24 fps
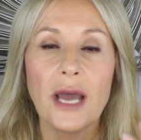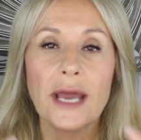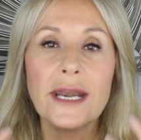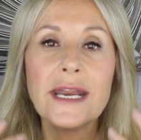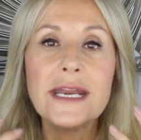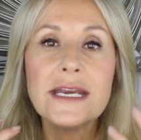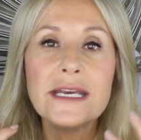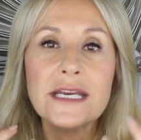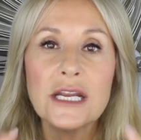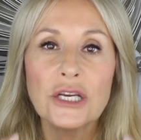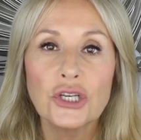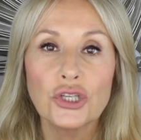
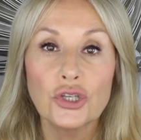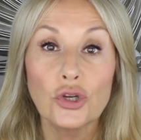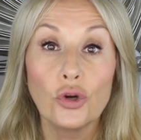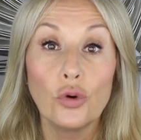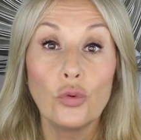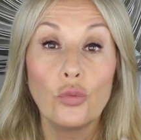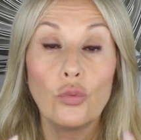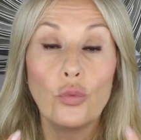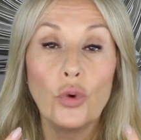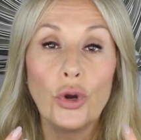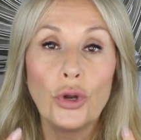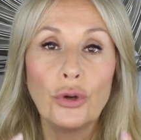an
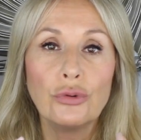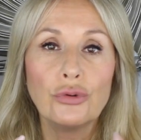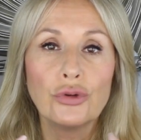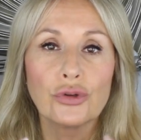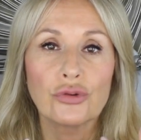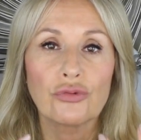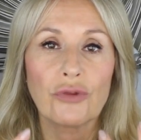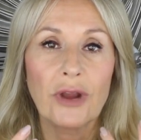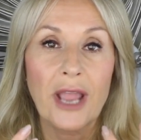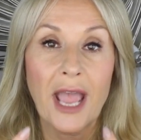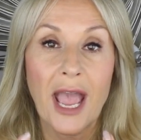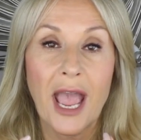initial
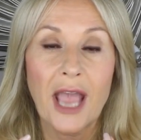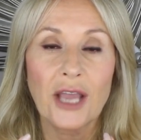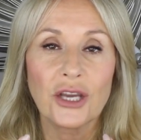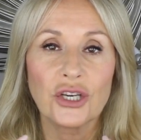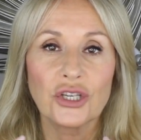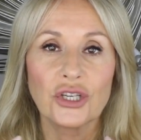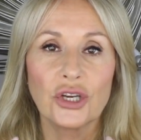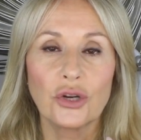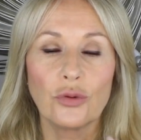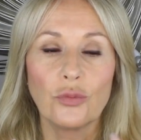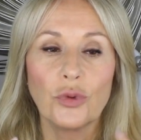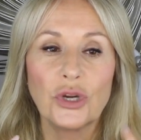wound
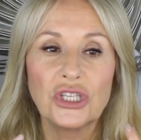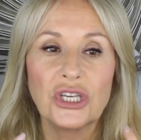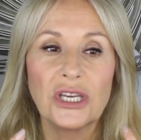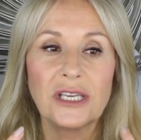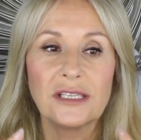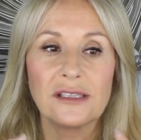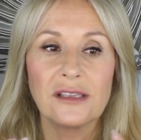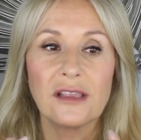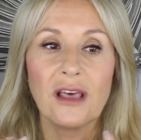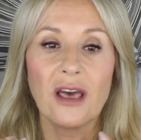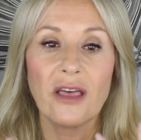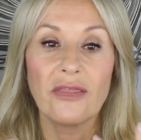reaction, which
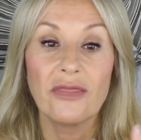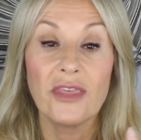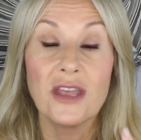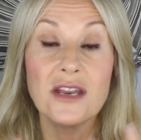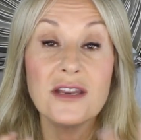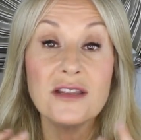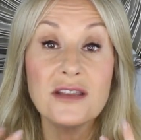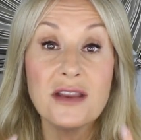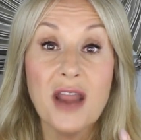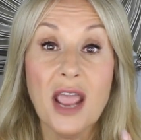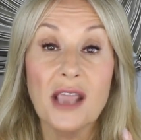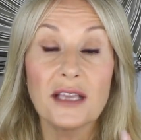is that the
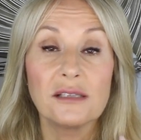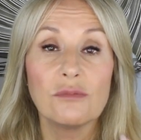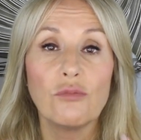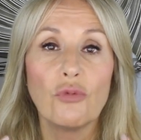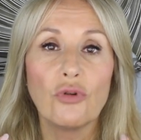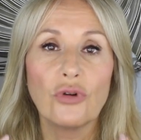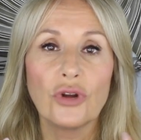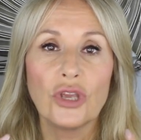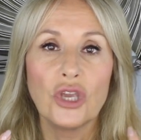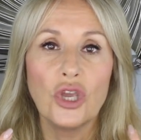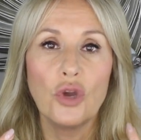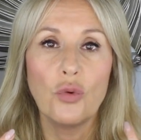next
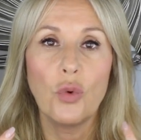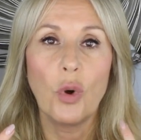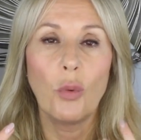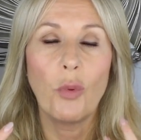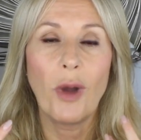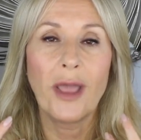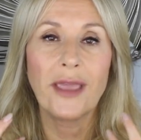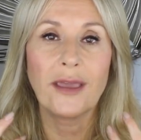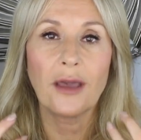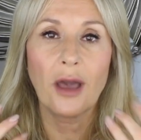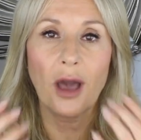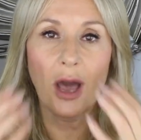morning you will
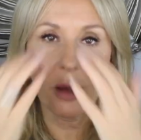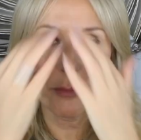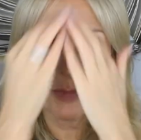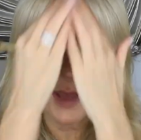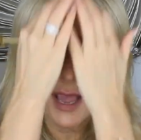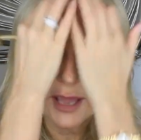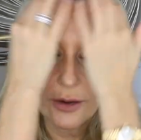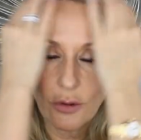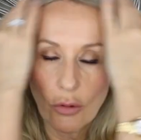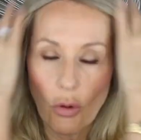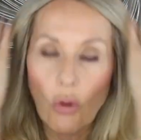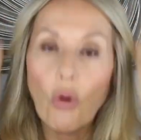wake
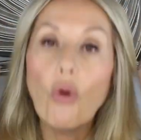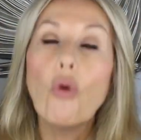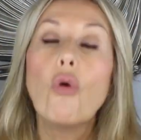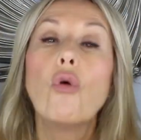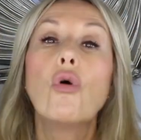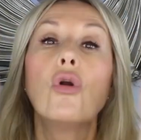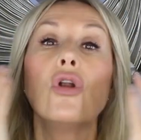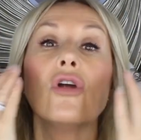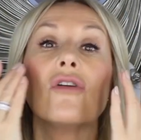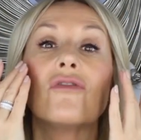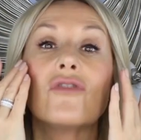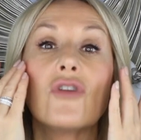up and
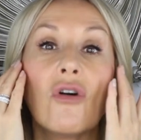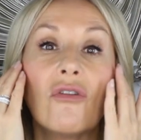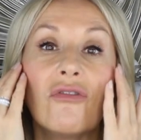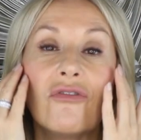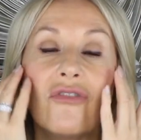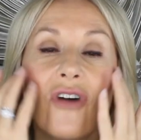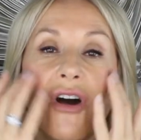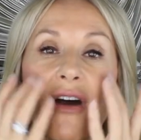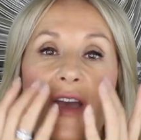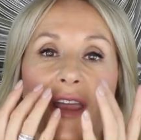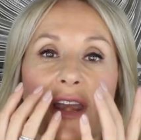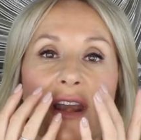all of your
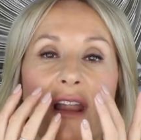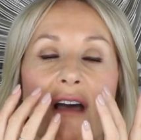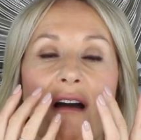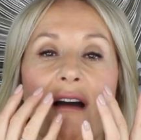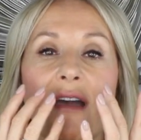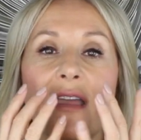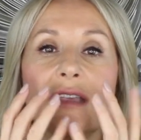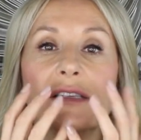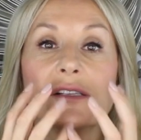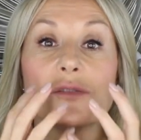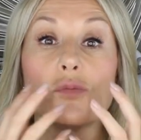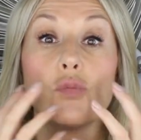fine
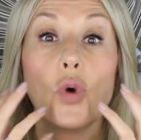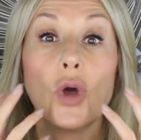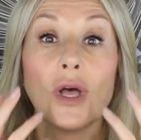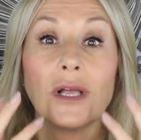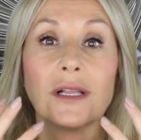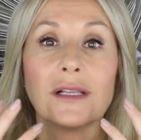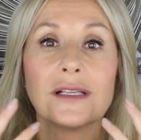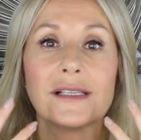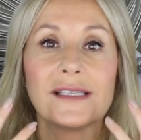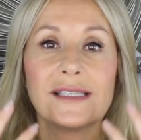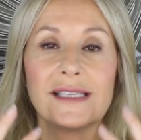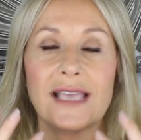lines
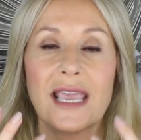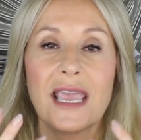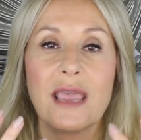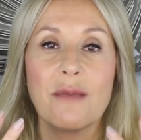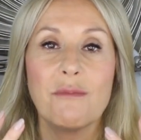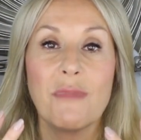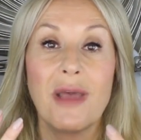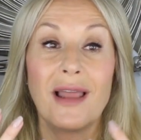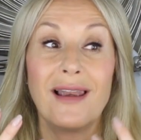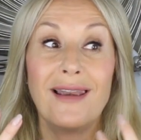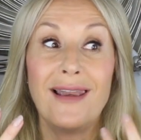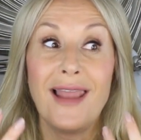will
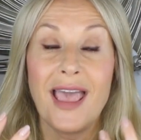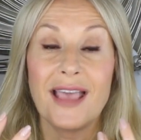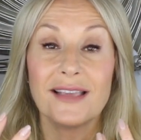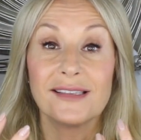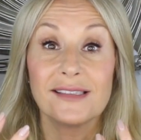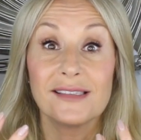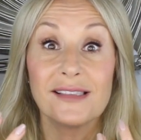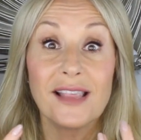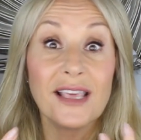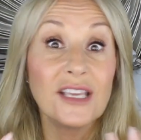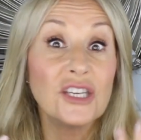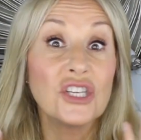seem
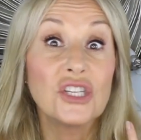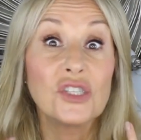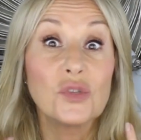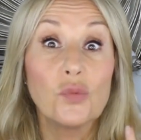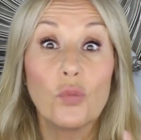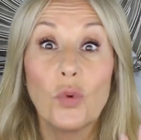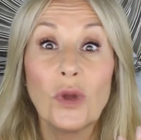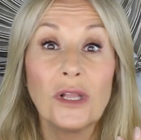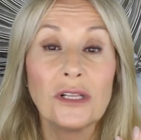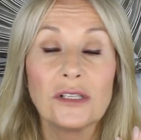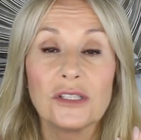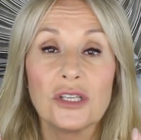less. They
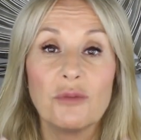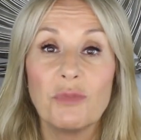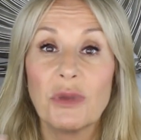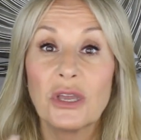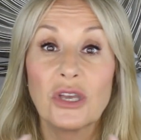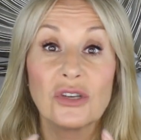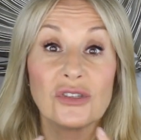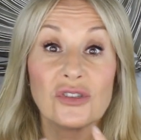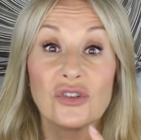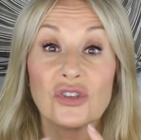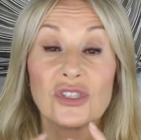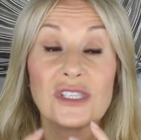just will do,
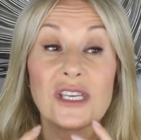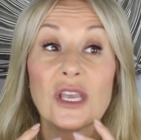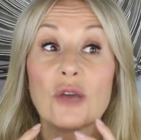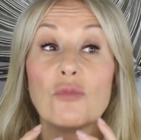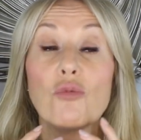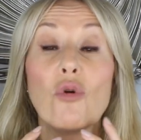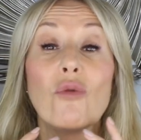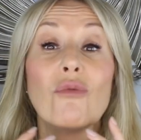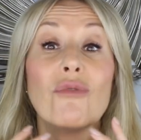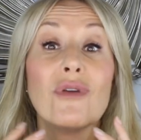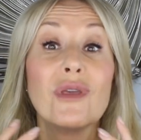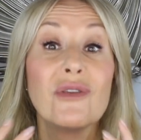because your
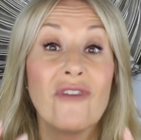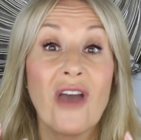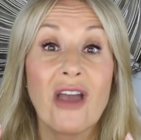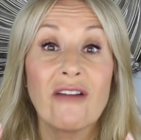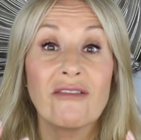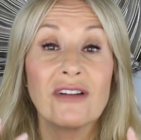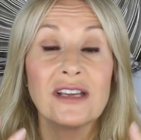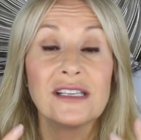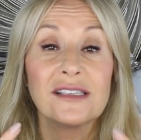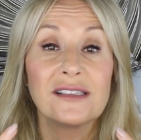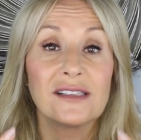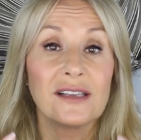skin will be
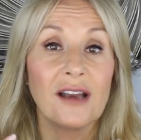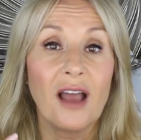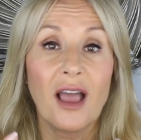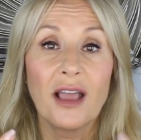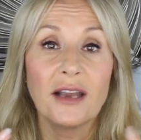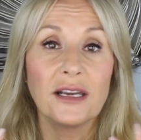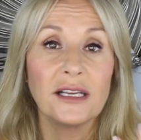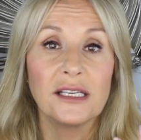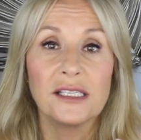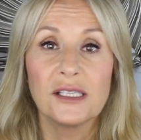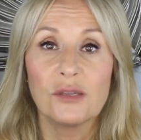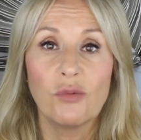very
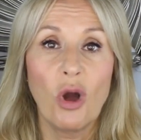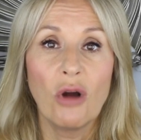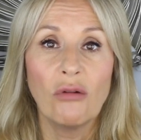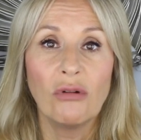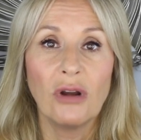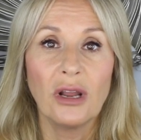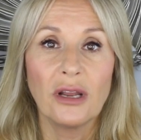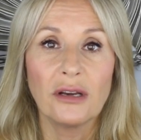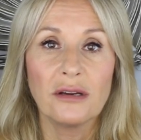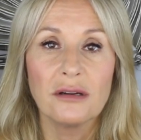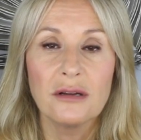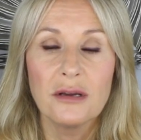slightly
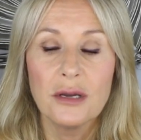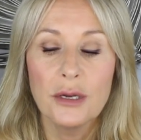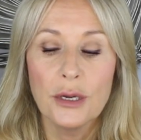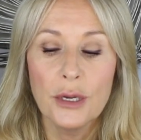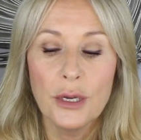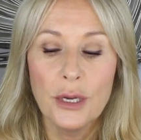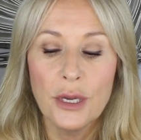swollen.